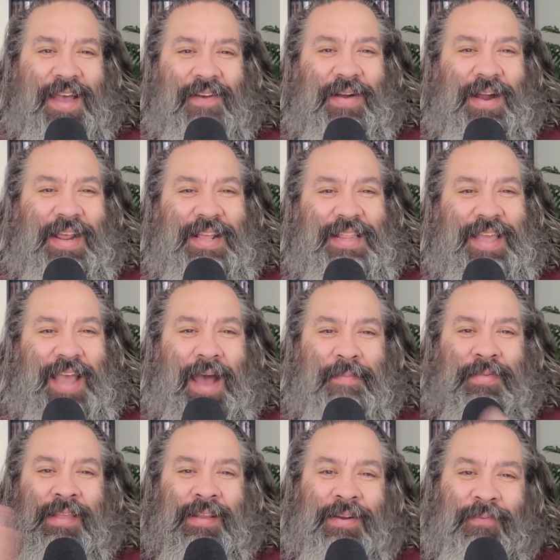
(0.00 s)
Right? Like, I'm
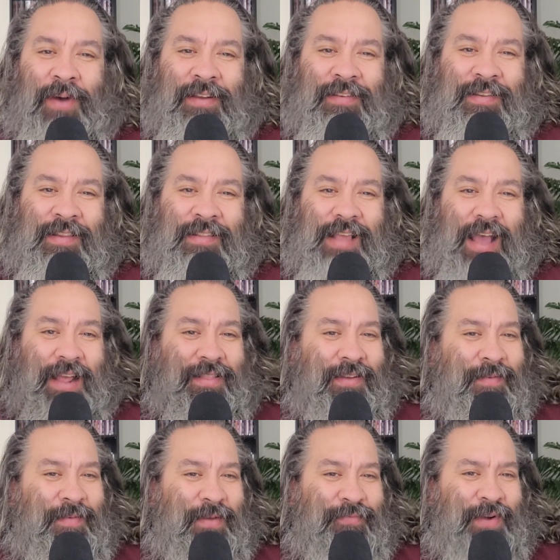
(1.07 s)
sitting there watching this. I look
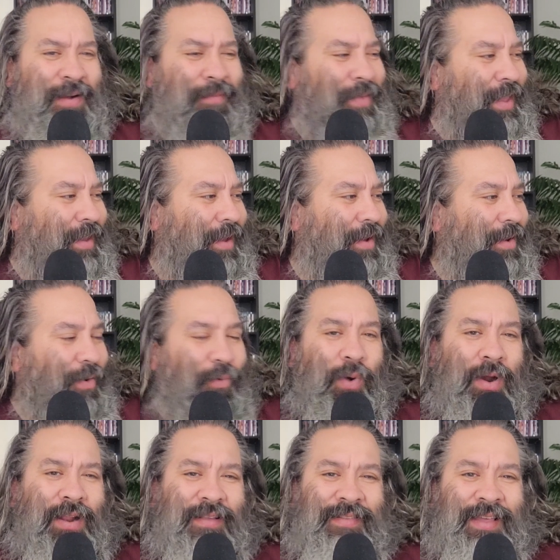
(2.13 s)
at my friend. I'm like,
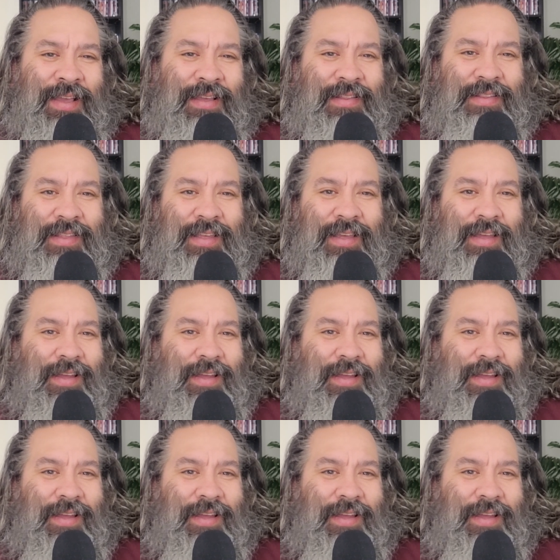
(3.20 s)
what is this?